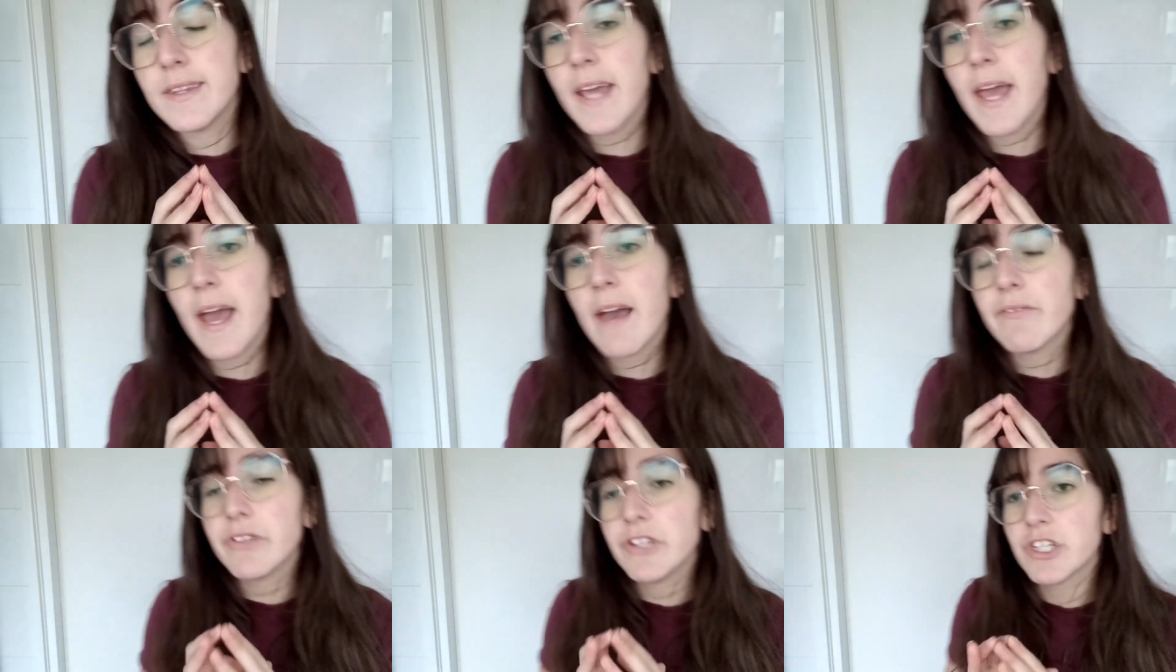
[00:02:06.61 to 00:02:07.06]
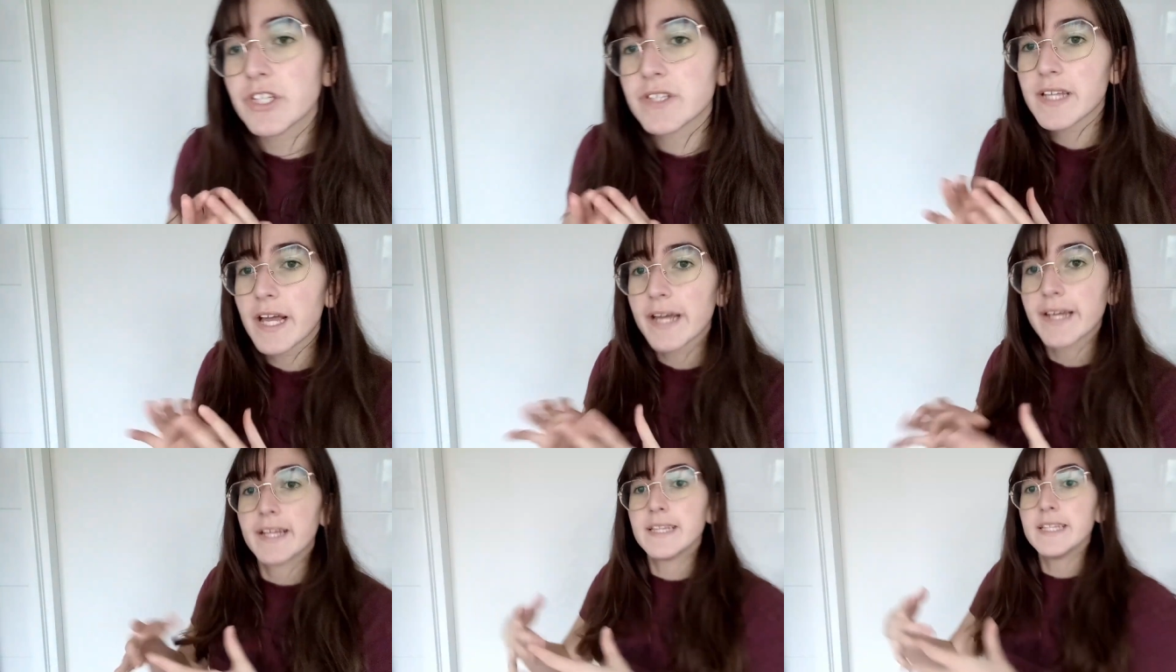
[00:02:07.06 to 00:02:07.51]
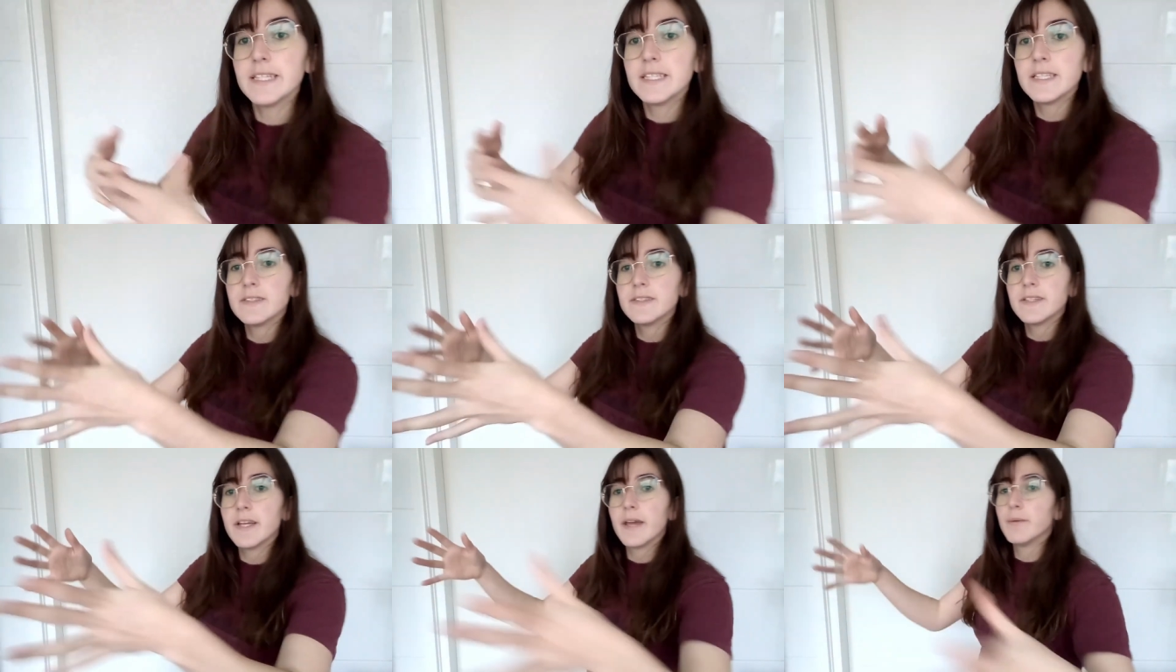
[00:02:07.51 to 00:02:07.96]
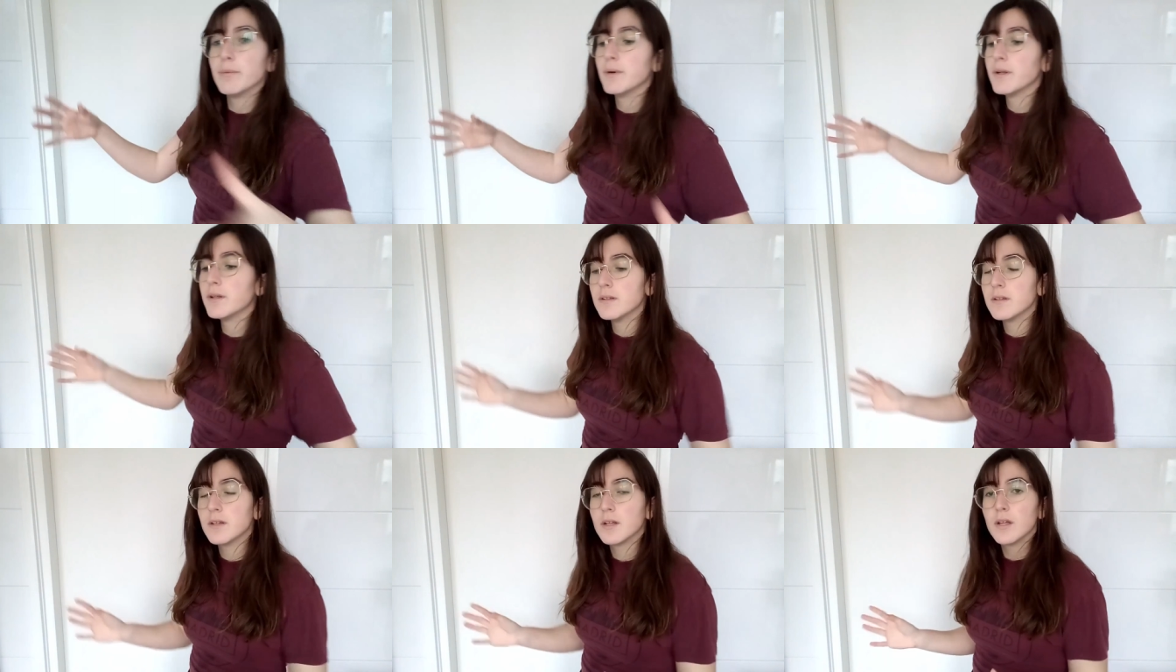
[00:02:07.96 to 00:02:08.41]
They have just like a little
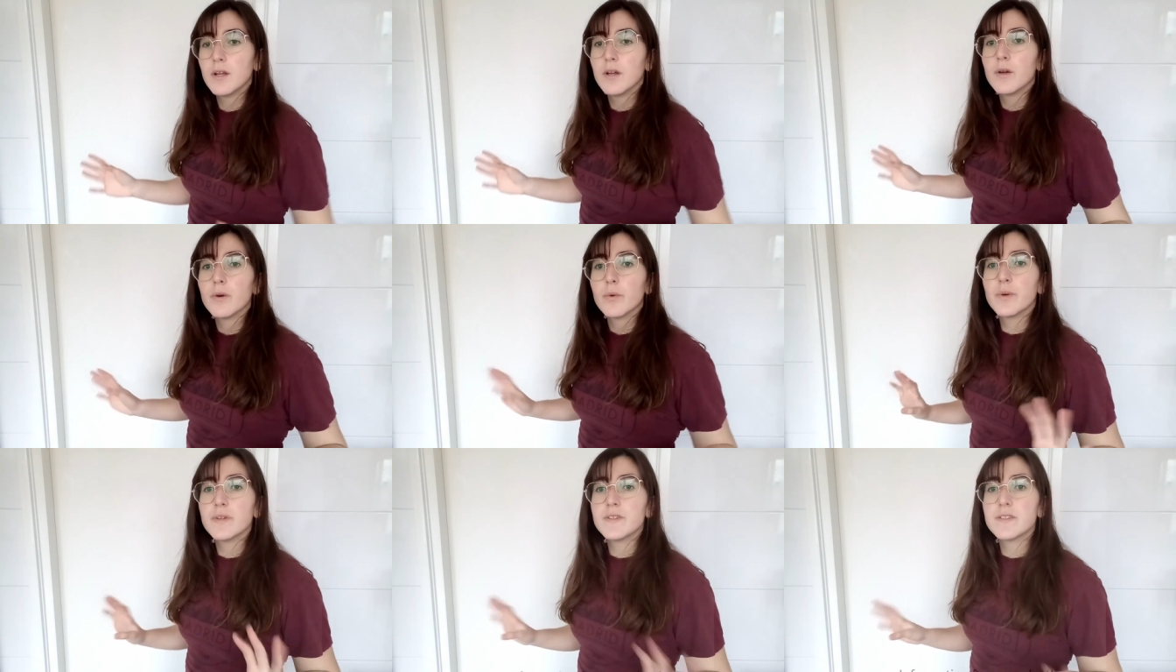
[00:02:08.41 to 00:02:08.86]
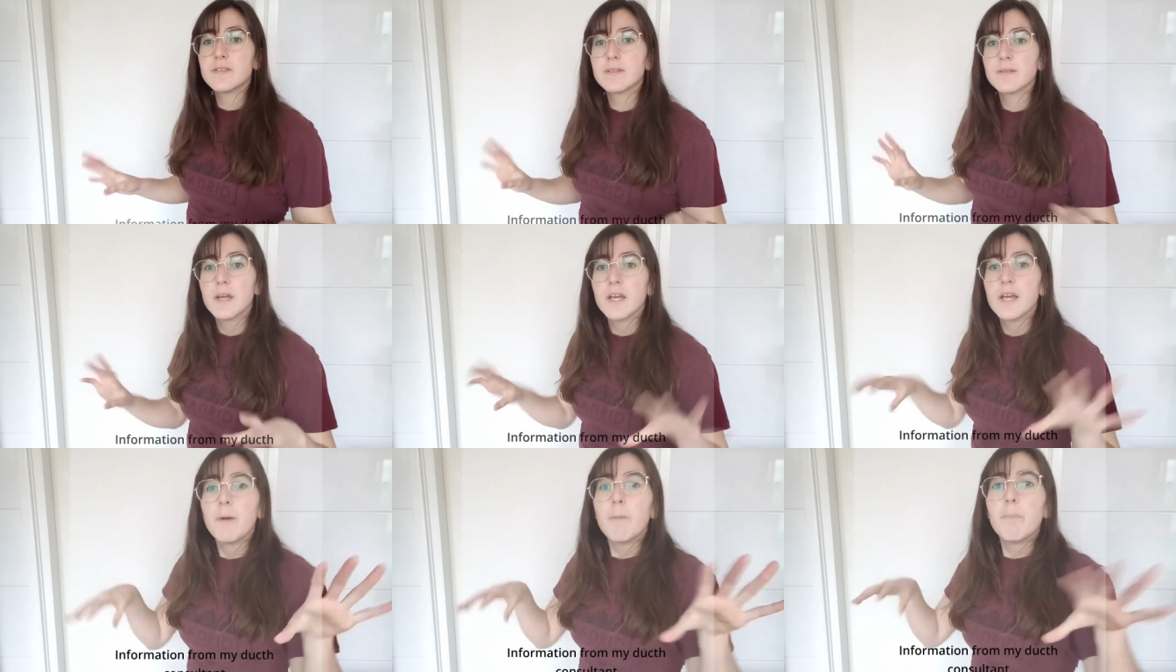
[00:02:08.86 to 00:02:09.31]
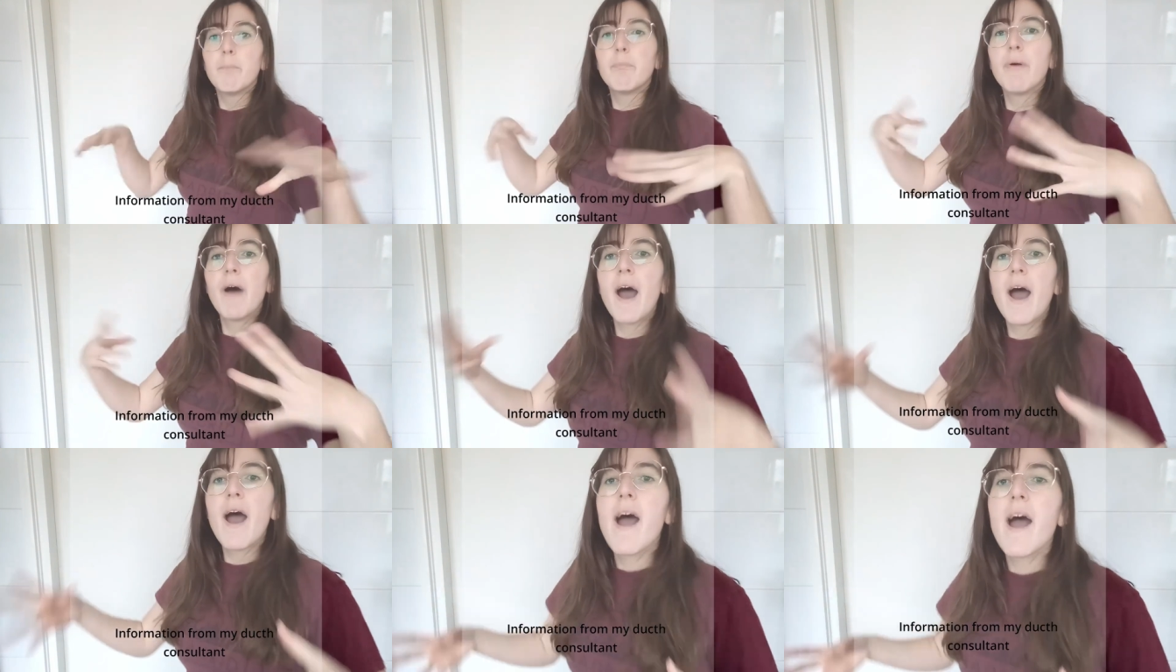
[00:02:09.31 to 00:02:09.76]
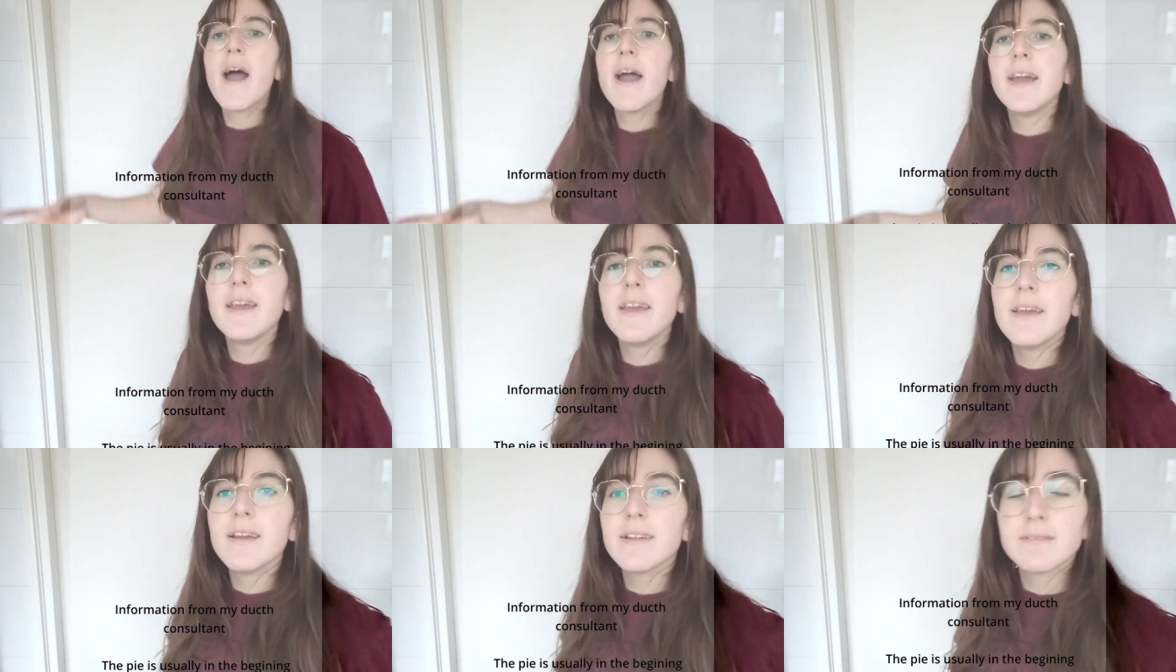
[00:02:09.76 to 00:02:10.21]
table with
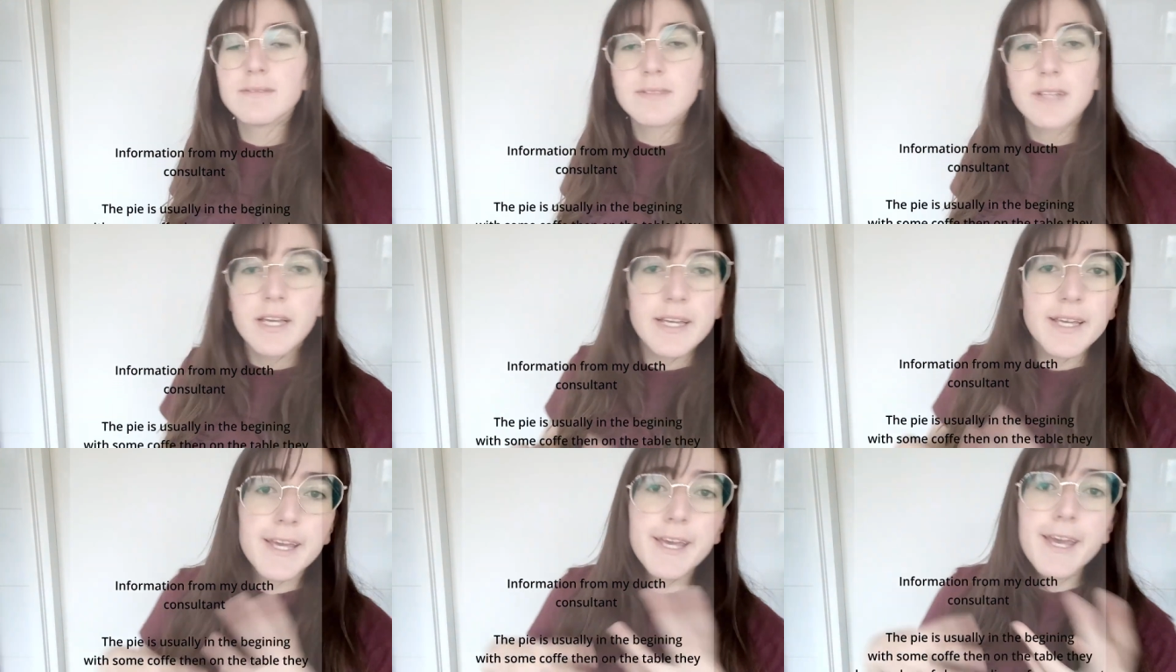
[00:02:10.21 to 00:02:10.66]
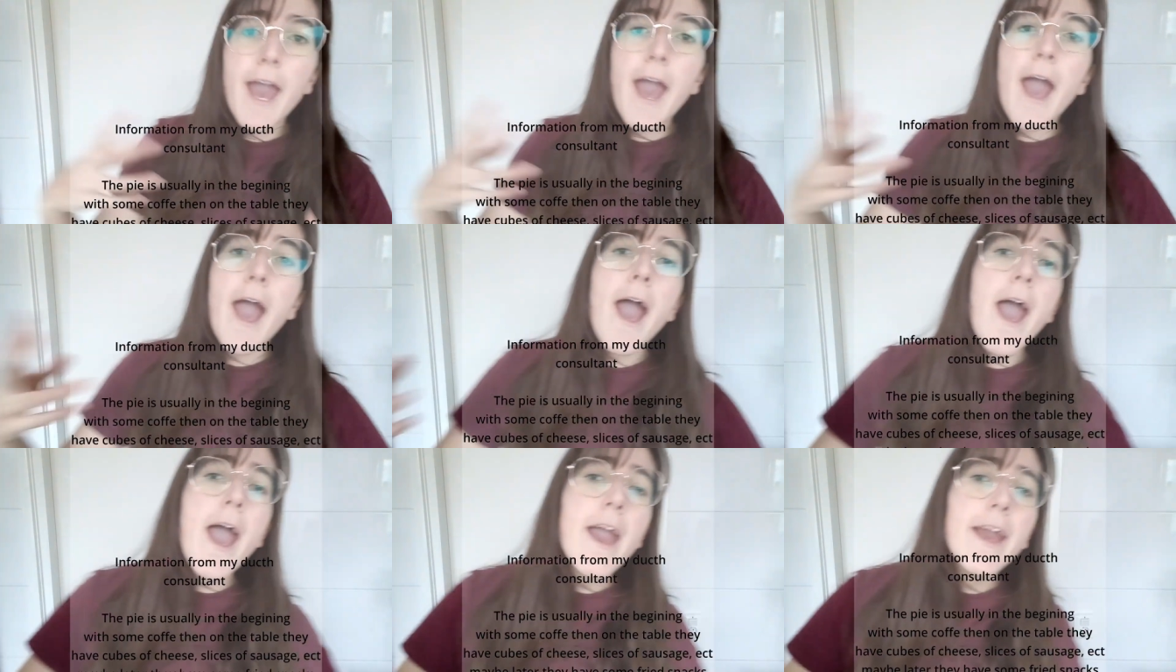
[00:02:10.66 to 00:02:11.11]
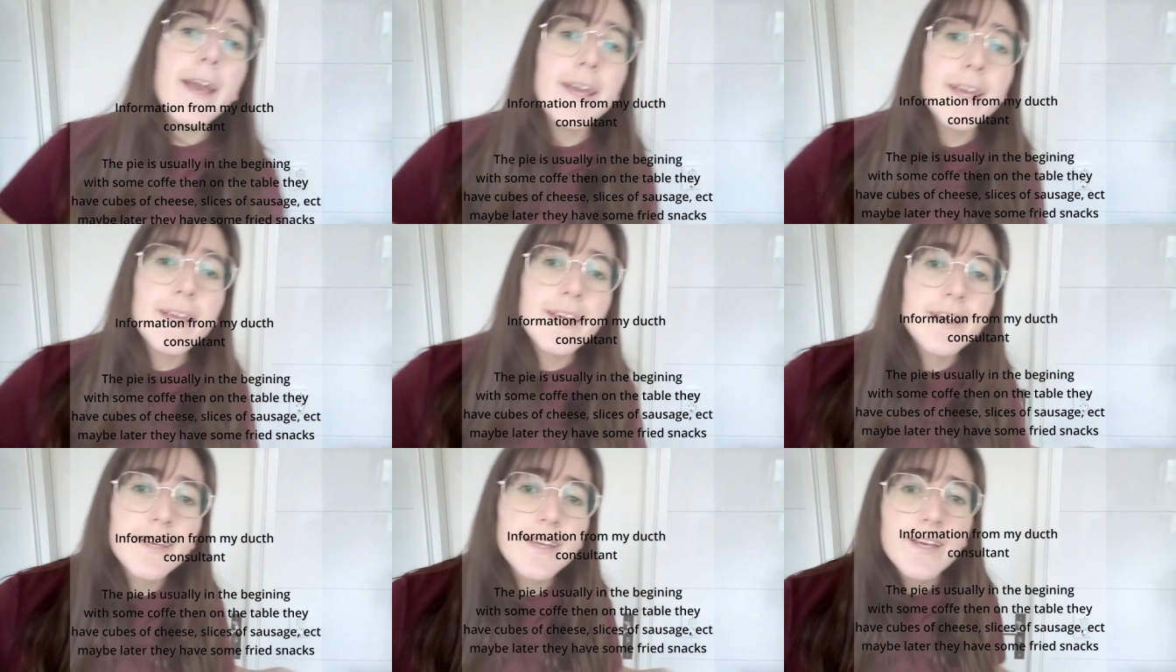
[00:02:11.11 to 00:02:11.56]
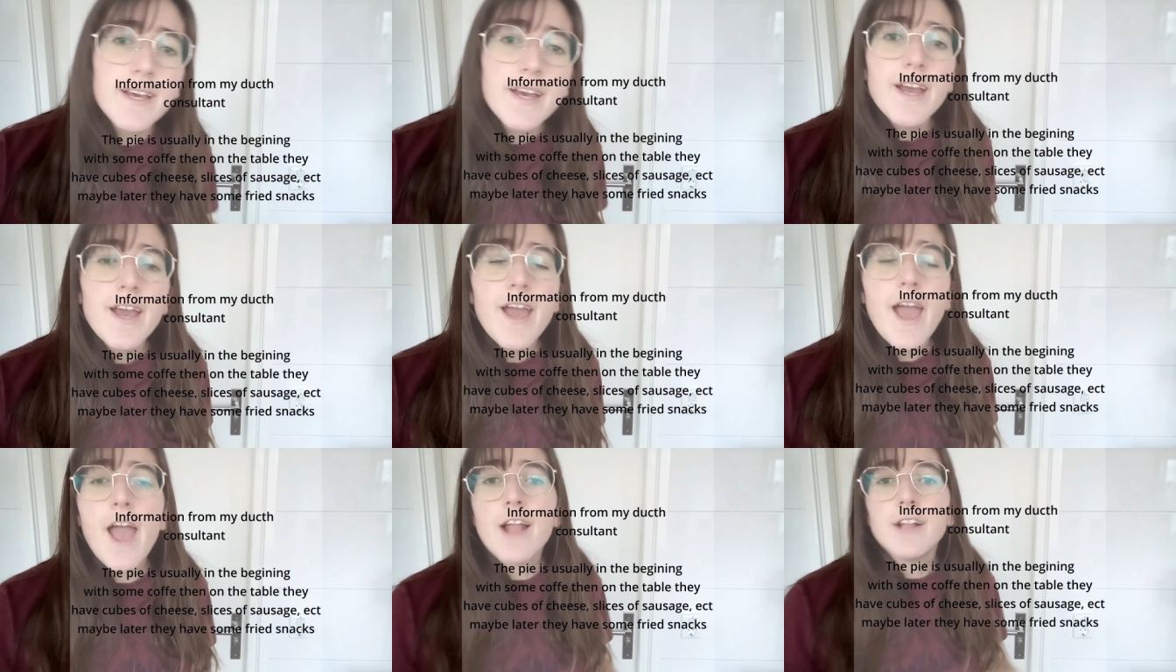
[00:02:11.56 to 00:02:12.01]
pie and cake
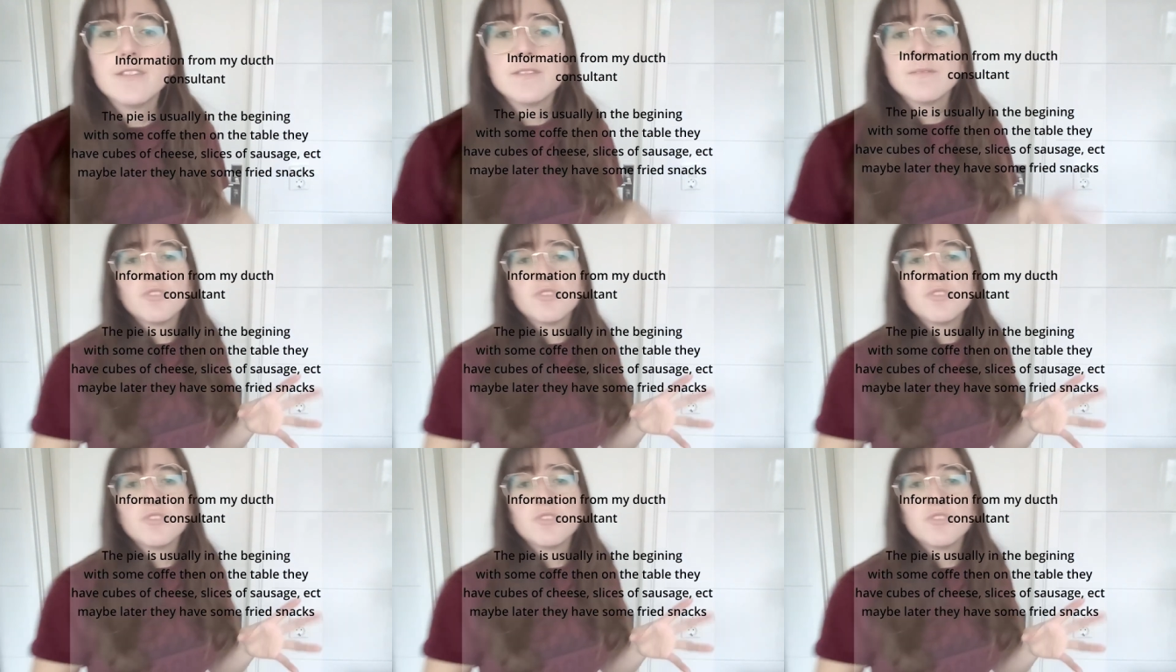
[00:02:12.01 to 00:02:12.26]
and